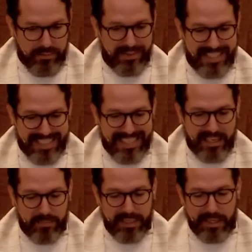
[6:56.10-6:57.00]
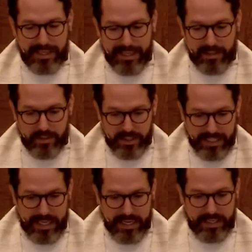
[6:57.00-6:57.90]
seeing but not
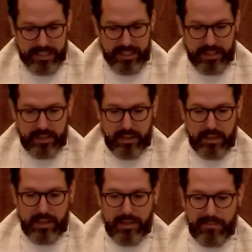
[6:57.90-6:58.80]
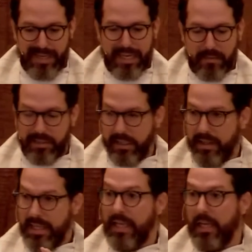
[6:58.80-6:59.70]
understanding, becomes a
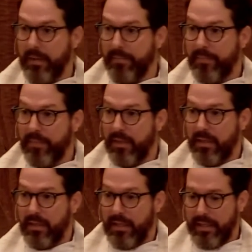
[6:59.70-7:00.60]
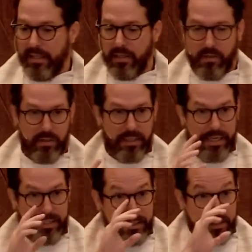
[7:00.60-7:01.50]
theme in this whole
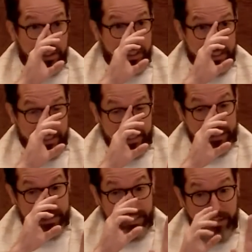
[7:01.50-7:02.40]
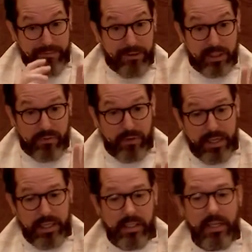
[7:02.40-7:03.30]
text. Jesus says that. The first
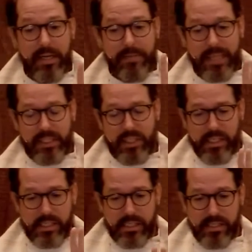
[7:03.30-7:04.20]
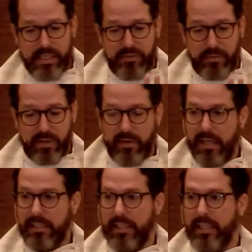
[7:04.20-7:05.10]
phrase that Jesus says from the
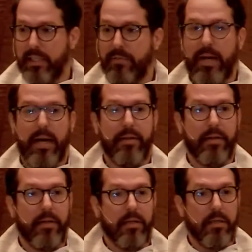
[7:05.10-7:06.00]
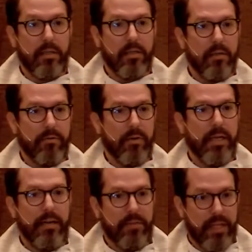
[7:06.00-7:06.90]
cross is, Father,
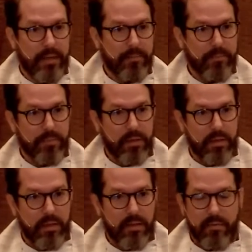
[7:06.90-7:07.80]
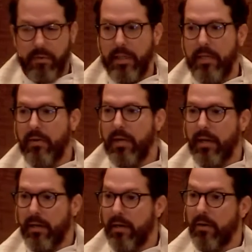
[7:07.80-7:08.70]
forgive them, for they do not
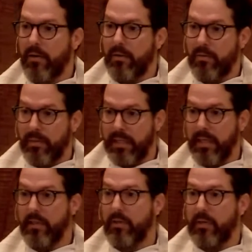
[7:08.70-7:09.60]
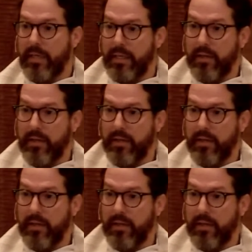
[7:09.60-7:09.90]
know what they are doing.